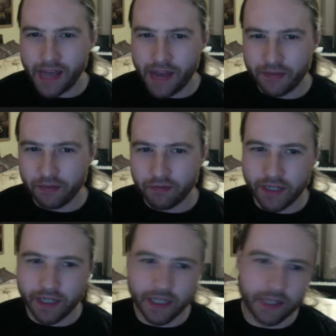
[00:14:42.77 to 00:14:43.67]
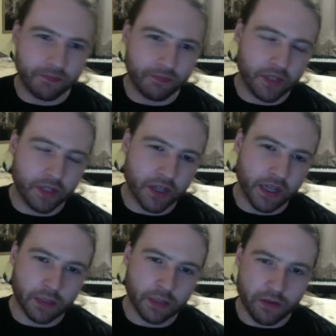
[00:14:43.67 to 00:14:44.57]
I haven't really
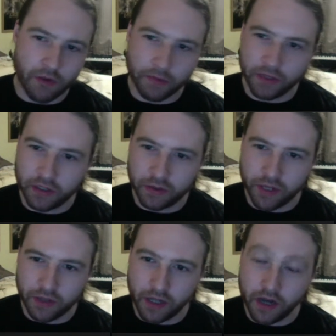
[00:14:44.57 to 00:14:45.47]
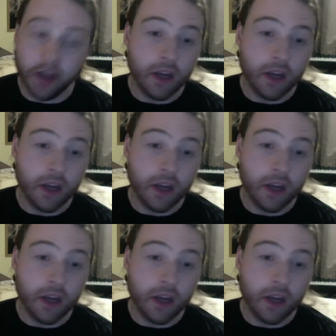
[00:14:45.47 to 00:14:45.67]
decided whether I'm going to do that or not.